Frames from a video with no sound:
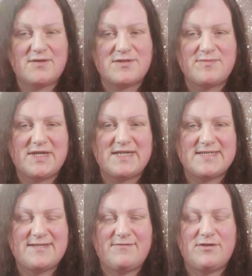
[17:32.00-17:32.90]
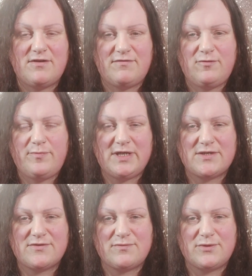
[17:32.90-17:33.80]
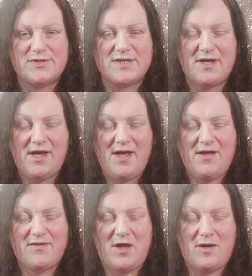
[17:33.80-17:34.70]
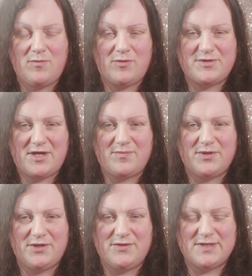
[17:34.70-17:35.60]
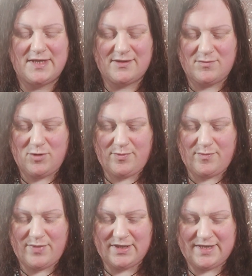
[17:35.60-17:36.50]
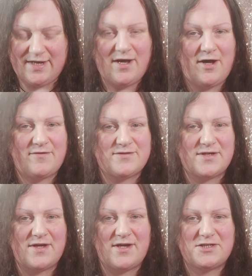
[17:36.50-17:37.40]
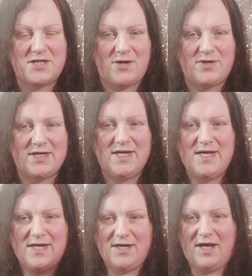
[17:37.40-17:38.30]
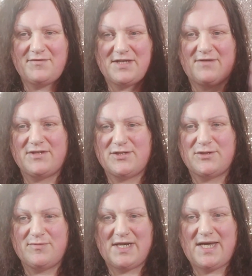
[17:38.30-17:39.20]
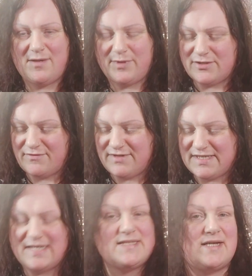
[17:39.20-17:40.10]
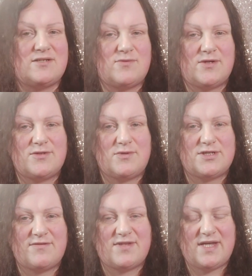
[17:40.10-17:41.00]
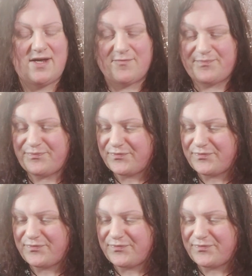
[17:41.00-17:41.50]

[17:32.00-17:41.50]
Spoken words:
out to be 7 full buckets of water that I mopped up using the mopping bucket after a shower, after having to do my hair, because obviously it takes a while to wash everything out.